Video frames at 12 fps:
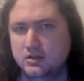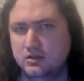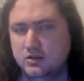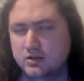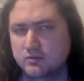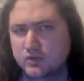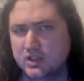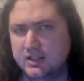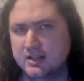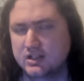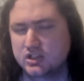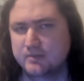you can really
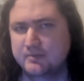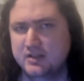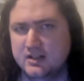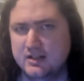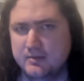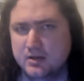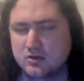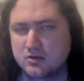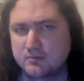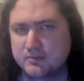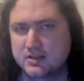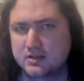catch up in your tipping
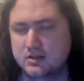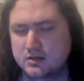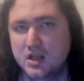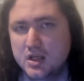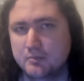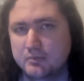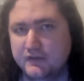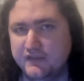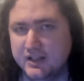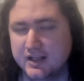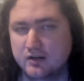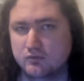comps. But if
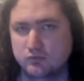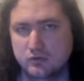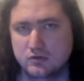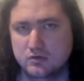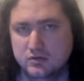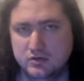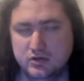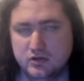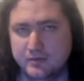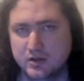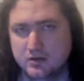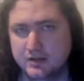you get it wrong,
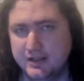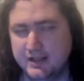you're behind the